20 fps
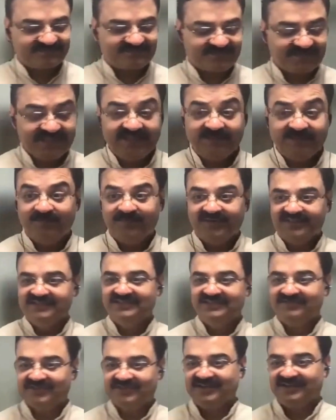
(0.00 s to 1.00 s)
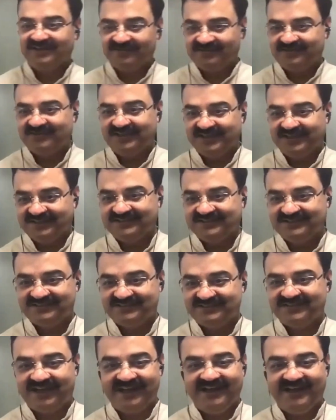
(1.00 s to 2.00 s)
the buzzword of today's
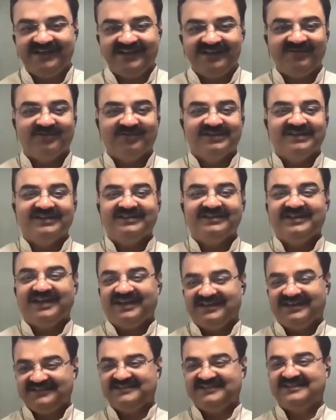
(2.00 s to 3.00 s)
IT world, that is